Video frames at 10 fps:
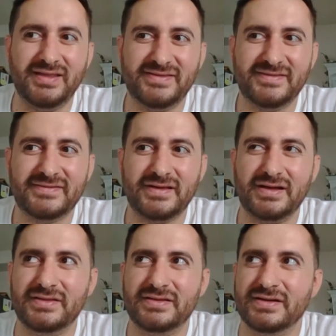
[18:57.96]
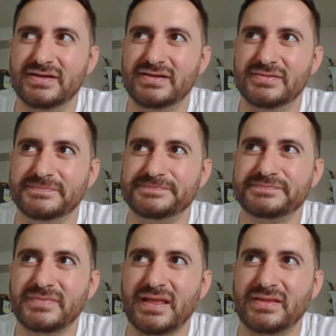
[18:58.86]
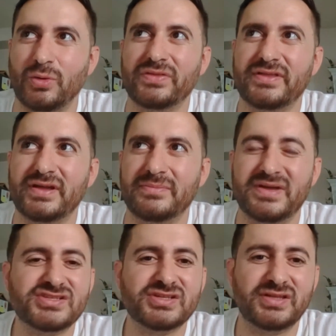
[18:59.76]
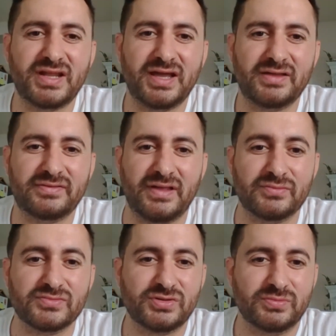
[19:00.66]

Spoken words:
it's the one thing I mentioned that I was